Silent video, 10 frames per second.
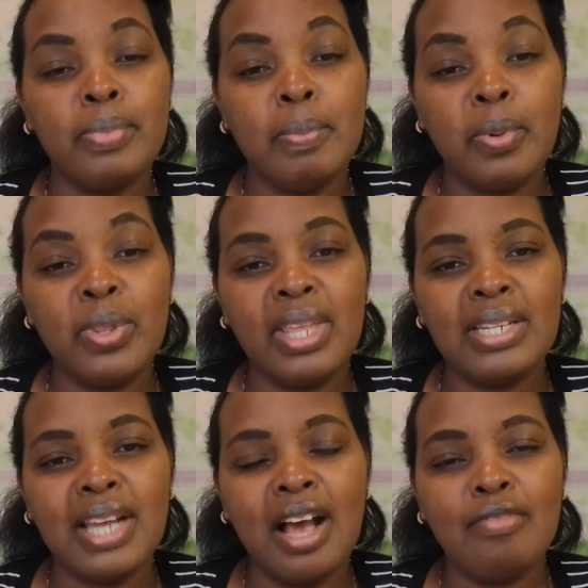people
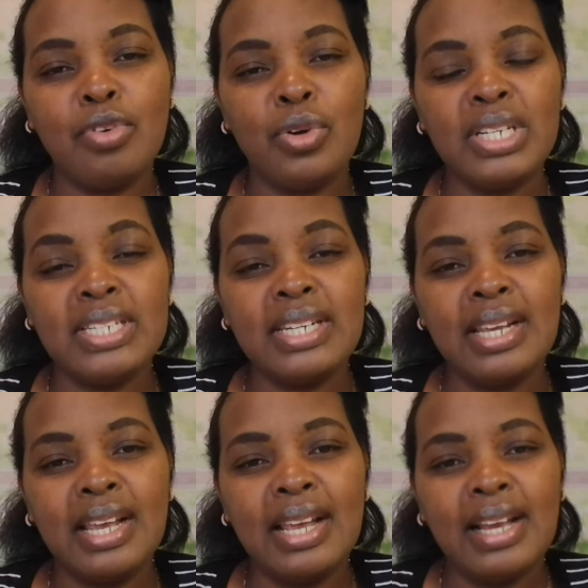that have got
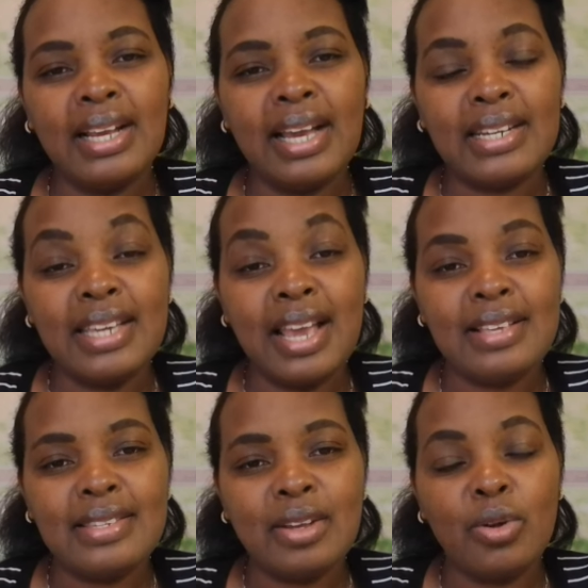
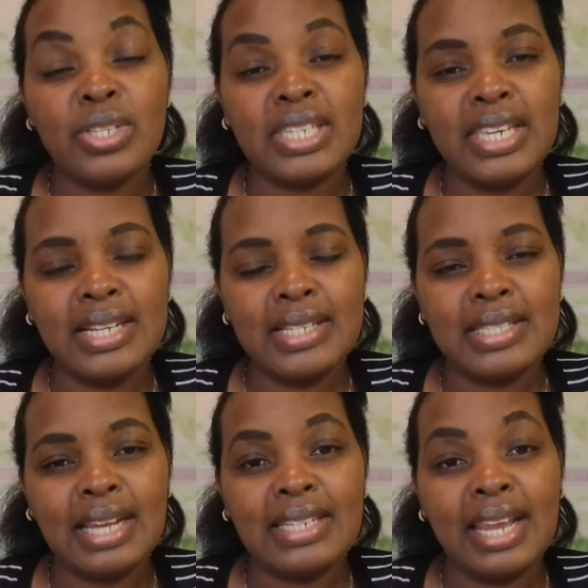careers or
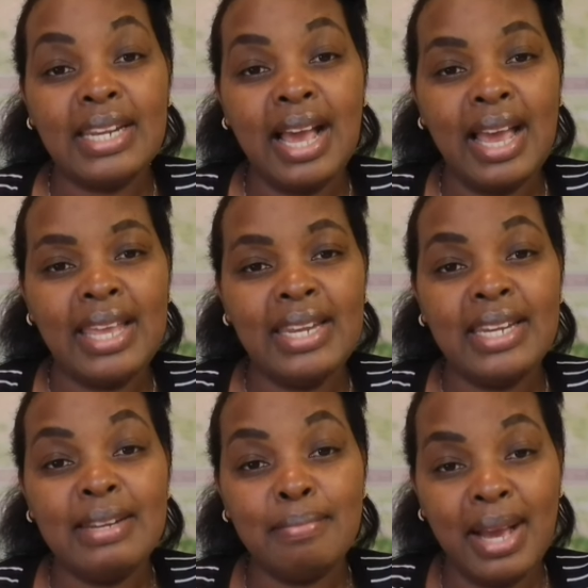skills that are in high
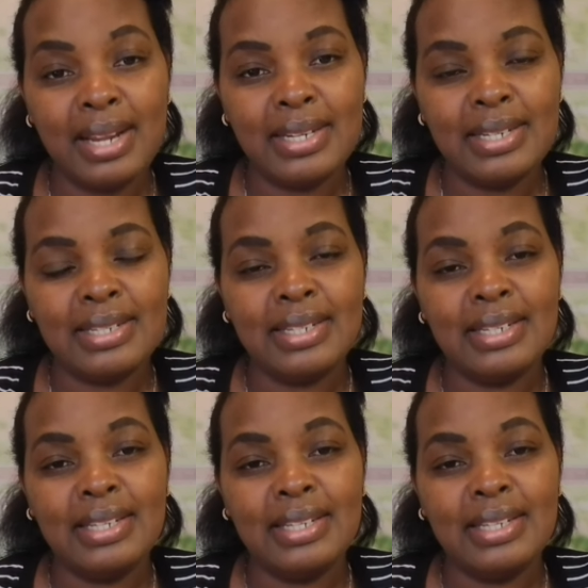demand